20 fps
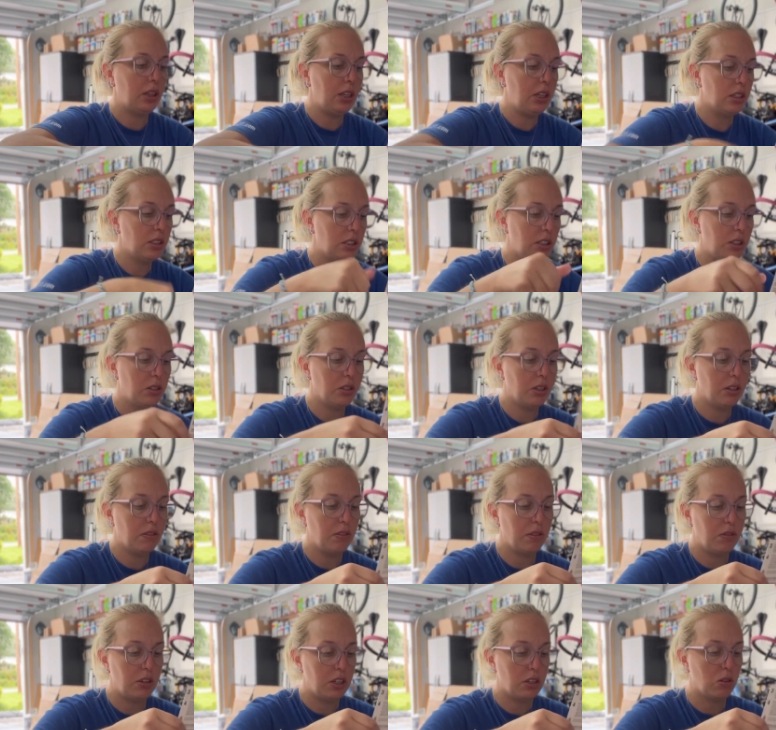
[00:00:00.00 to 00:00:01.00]
the exterior of
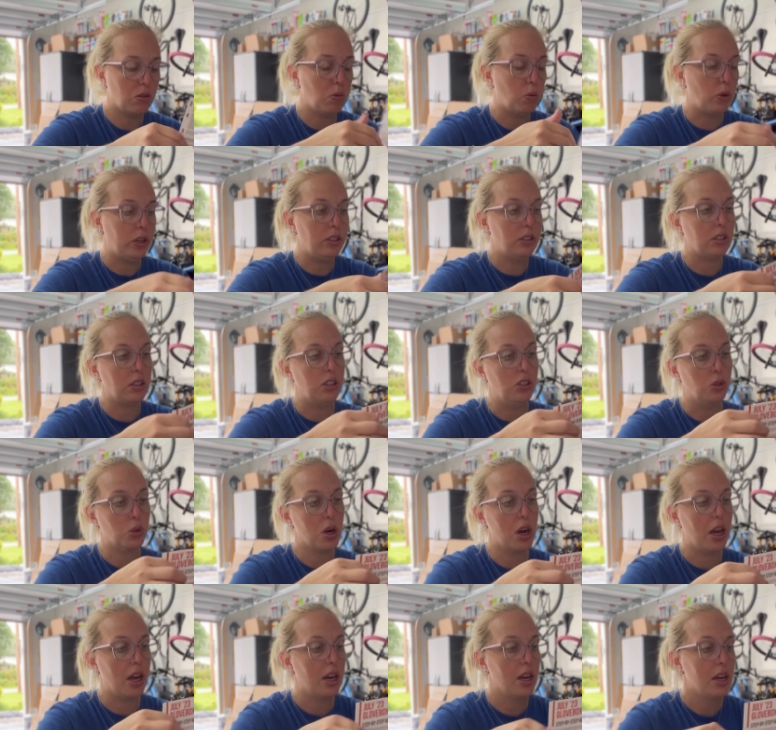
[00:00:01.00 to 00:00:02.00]
your vehicle rinse and
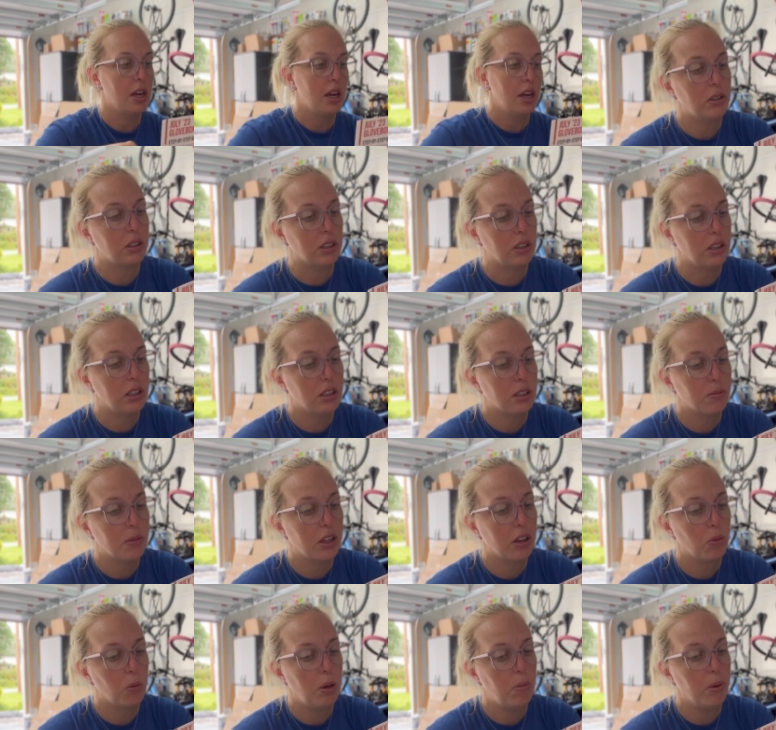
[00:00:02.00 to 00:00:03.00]
dry. And this
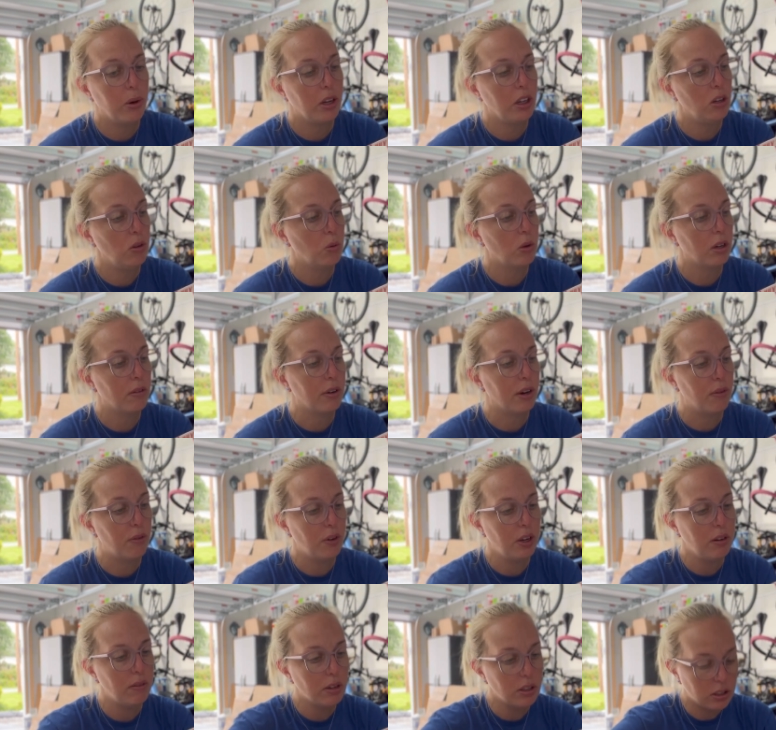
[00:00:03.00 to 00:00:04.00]
month we bring you one of our
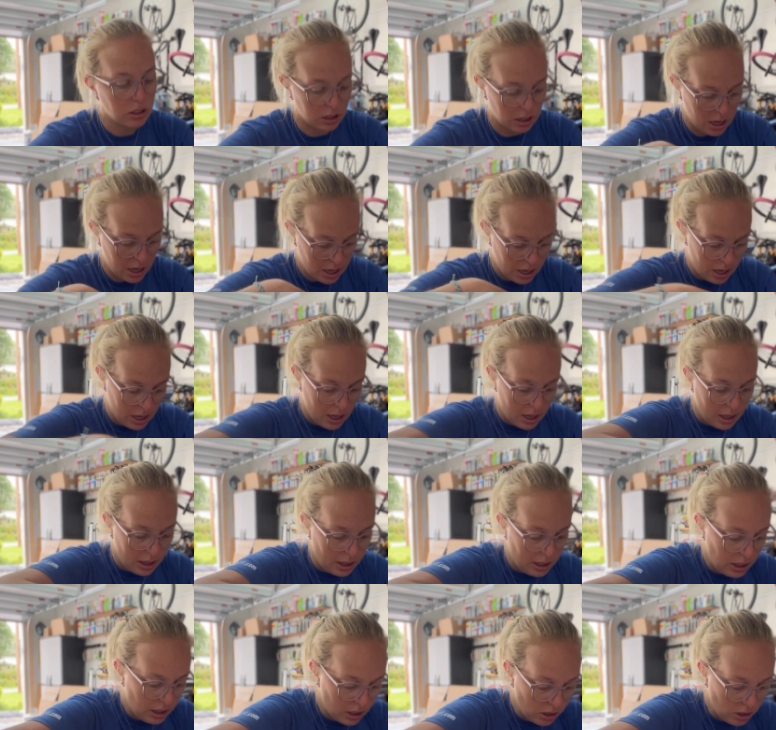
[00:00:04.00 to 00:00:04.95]
favorites, the